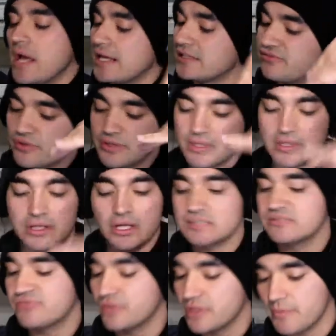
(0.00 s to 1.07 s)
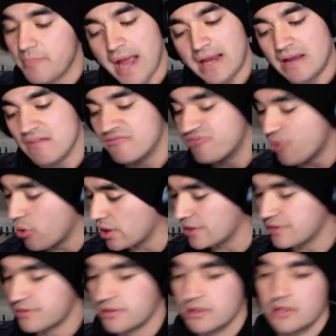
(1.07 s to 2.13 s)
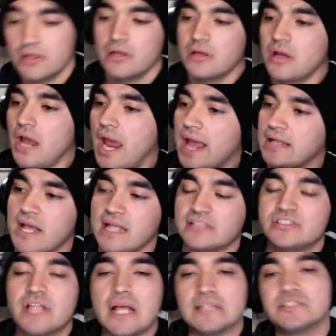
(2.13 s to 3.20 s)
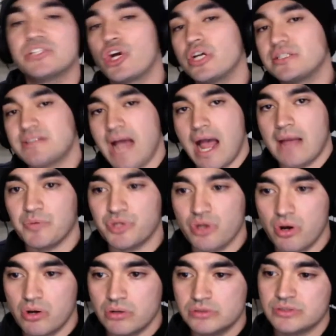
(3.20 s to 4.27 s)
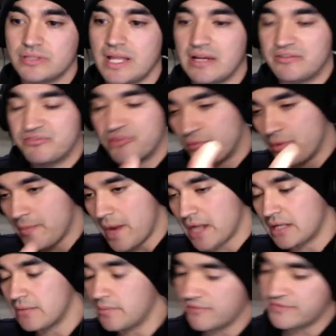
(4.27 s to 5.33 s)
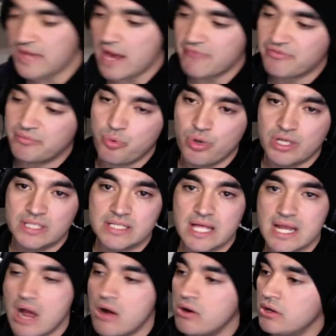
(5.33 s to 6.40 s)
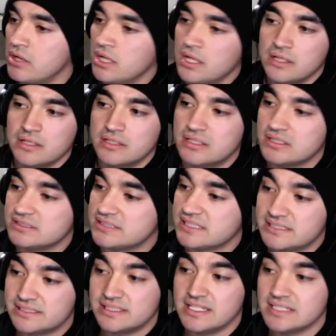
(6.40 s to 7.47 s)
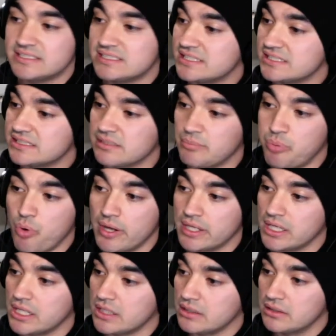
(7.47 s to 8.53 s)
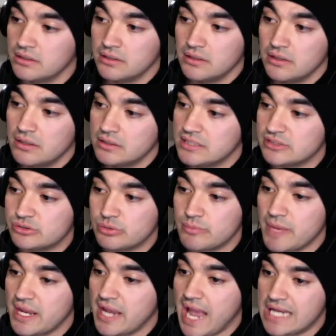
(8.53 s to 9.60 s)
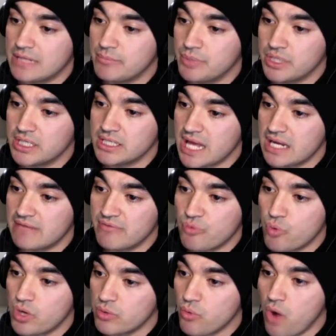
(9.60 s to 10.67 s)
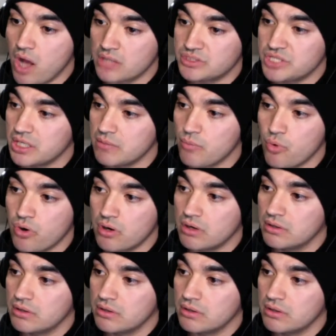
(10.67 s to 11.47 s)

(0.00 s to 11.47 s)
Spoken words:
It's for the back and forth, and it's the good time, you know. So thanks for reminding me of that, for pointing that out, because this is disappointing. This will make anybody not even want to watch anymore.